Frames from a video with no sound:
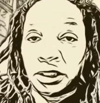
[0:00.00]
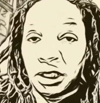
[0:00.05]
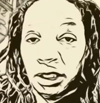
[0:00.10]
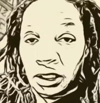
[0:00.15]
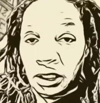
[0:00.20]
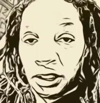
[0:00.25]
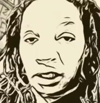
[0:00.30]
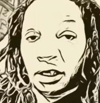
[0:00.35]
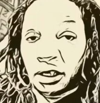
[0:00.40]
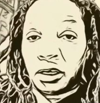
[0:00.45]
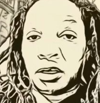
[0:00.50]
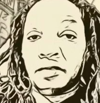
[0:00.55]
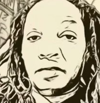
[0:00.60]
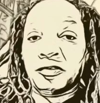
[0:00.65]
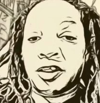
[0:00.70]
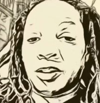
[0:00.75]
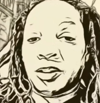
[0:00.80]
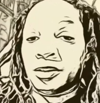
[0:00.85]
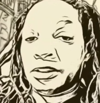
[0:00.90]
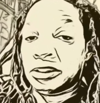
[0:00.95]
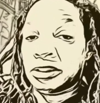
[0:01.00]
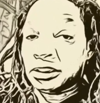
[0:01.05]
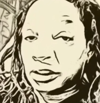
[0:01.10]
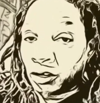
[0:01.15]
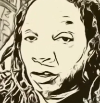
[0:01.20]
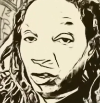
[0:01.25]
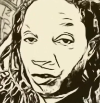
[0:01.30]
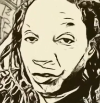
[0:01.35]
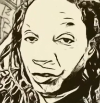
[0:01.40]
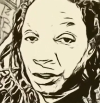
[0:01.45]
They are very
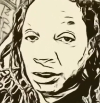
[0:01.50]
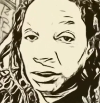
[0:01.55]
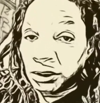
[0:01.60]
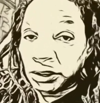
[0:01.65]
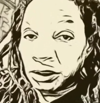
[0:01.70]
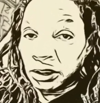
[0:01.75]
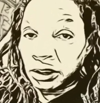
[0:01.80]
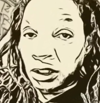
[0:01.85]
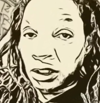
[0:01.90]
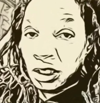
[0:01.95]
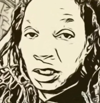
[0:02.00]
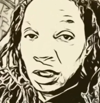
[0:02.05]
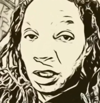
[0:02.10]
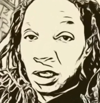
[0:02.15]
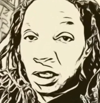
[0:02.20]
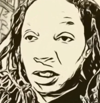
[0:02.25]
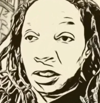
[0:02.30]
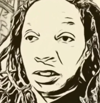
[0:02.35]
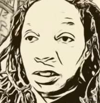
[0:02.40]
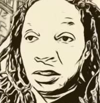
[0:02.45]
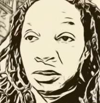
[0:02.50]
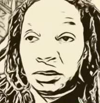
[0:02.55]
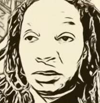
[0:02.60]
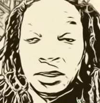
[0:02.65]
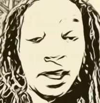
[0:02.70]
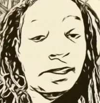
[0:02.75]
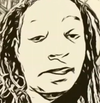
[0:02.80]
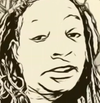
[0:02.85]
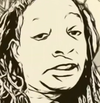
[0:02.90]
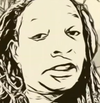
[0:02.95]
selfish, and
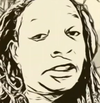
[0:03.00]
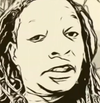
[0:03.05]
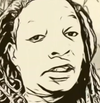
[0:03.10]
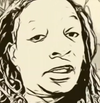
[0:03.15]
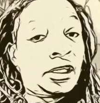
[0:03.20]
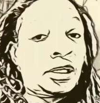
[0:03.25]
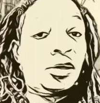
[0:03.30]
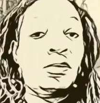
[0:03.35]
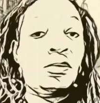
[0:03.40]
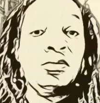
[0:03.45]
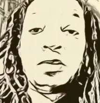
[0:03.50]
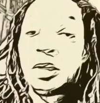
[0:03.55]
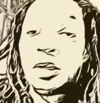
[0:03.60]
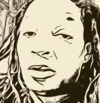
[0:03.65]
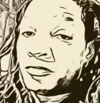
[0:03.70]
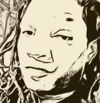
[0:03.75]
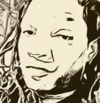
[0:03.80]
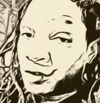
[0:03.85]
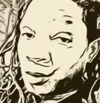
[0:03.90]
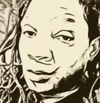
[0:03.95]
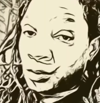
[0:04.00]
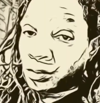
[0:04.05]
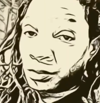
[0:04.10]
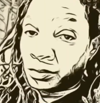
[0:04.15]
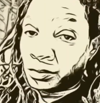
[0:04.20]
not saying that they don't love you,